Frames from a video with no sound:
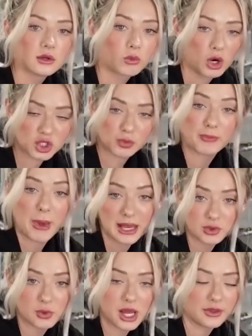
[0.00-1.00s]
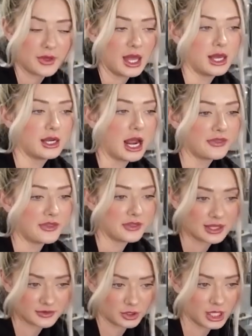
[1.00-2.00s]
works best with. And I think
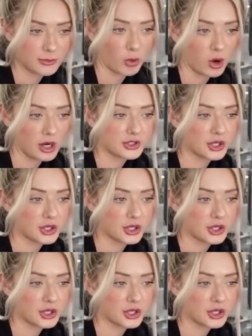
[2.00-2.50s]
that's really important